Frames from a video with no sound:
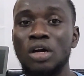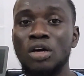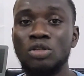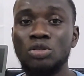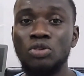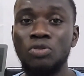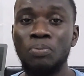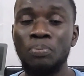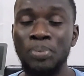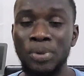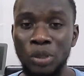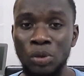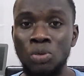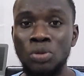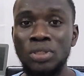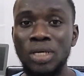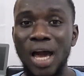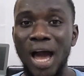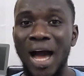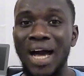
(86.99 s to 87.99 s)
to build
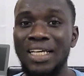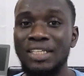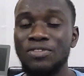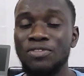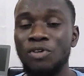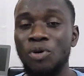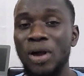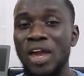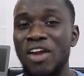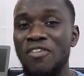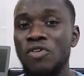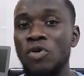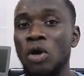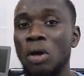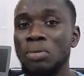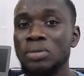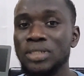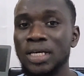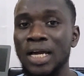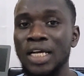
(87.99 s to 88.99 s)
as for every
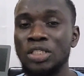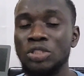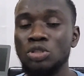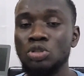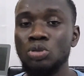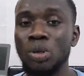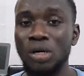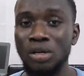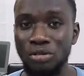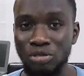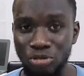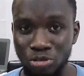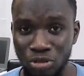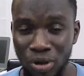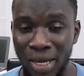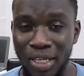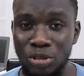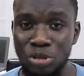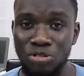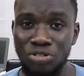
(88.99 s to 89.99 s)
website you are
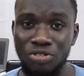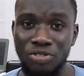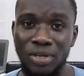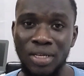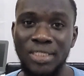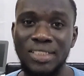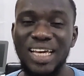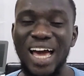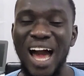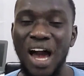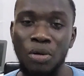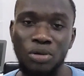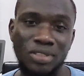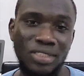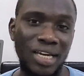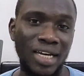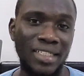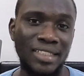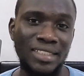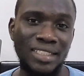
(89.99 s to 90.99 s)
trying to create
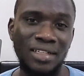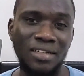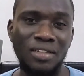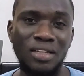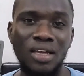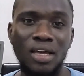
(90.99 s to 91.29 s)
outside here.